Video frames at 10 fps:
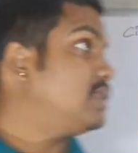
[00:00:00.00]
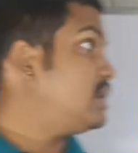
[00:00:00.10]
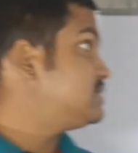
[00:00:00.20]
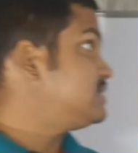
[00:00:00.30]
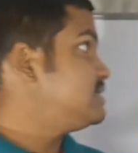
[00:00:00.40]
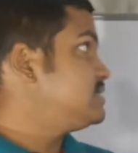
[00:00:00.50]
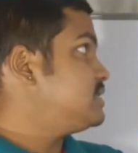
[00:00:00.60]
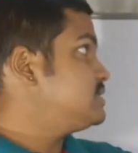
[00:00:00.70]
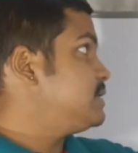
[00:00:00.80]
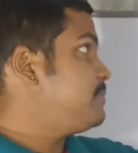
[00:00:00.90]
the
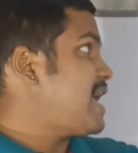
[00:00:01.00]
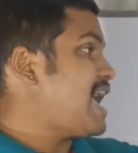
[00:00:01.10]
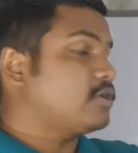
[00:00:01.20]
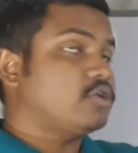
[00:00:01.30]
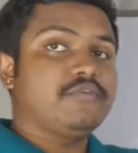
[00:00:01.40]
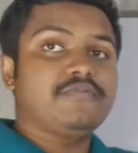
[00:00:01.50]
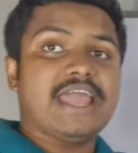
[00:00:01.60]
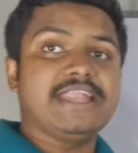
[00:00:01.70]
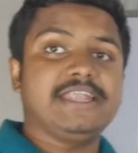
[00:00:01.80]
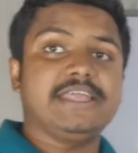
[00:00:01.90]
Citizenship Act of
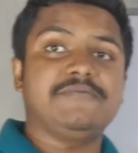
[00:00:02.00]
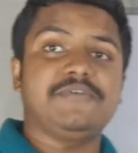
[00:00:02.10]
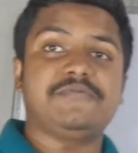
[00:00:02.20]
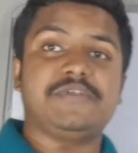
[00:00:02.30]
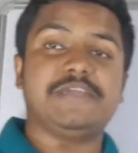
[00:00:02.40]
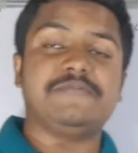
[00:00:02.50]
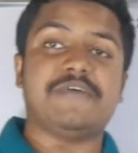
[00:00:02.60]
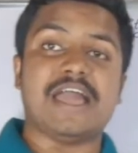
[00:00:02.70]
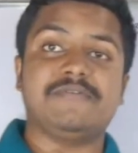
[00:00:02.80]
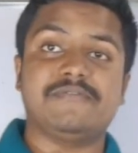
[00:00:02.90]
nineteen
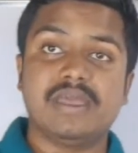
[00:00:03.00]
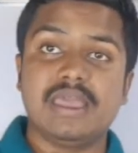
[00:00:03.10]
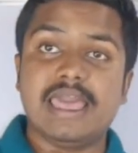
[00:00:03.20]
fifty-five,